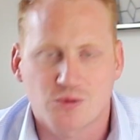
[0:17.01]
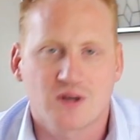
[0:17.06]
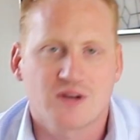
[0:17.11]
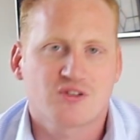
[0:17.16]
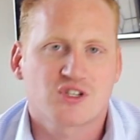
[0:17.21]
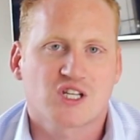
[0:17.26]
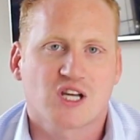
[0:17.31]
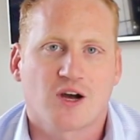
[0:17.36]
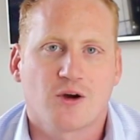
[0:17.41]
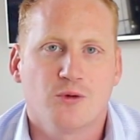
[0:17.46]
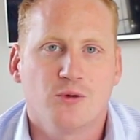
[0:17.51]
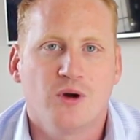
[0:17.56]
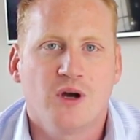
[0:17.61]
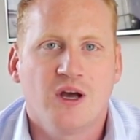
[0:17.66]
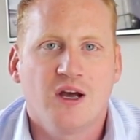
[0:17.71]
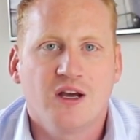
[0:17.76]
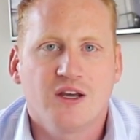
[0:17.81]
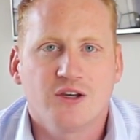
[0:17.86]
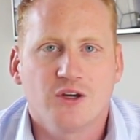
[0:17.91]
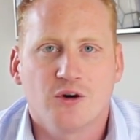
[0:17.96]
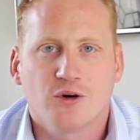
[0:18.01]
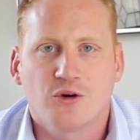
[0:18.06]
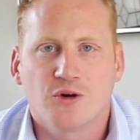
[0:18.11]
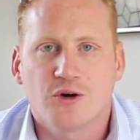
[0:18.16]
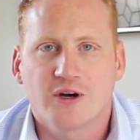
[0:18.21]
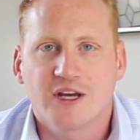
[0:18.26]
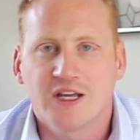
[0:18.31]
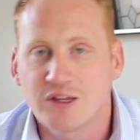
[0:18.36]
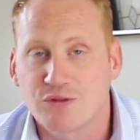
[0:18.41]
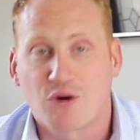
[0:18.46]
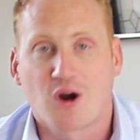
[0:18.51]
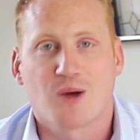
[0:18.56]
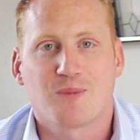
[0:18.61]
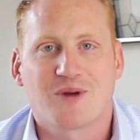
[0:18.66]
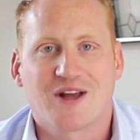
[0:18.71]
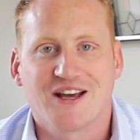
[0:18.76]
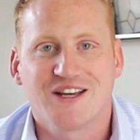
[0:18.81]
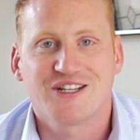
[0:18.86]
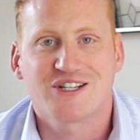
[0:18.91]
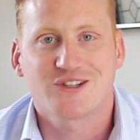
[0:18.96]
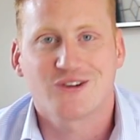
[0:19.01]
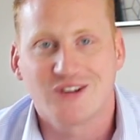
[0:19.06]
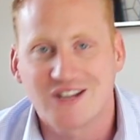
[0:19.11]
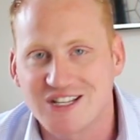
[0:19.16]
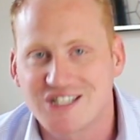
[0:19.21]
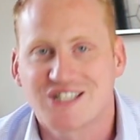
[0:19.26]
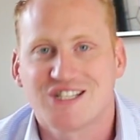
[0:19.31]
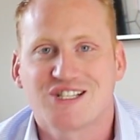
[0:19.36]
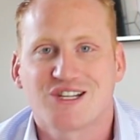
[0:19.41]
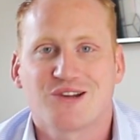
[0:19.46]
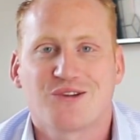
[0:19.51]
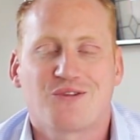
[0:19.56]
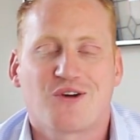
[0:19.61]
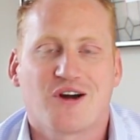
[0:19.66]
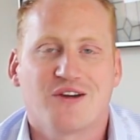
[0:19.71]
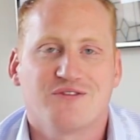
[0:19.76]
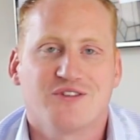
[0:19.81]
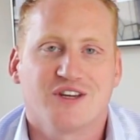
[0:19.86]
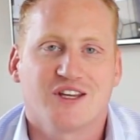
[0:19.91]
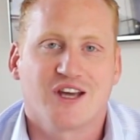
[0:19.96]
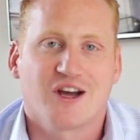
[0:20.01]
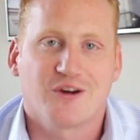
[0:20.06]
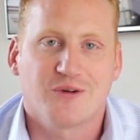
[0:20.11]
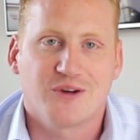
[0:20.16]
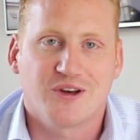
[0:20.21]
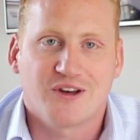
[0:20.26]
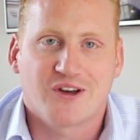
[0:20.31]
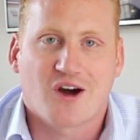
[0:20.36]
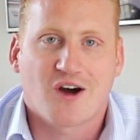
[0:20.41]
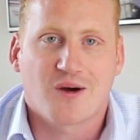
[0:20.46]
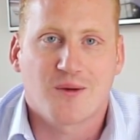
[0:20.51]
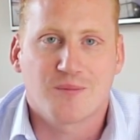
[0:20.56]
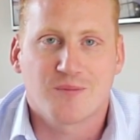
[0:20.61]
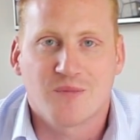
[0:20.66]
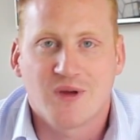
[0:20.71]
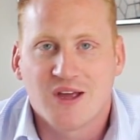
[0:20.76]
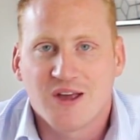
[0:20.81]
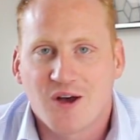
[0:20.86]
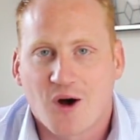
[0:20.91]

Well, if so, you're in the right place, you're listening to the right video, and I'm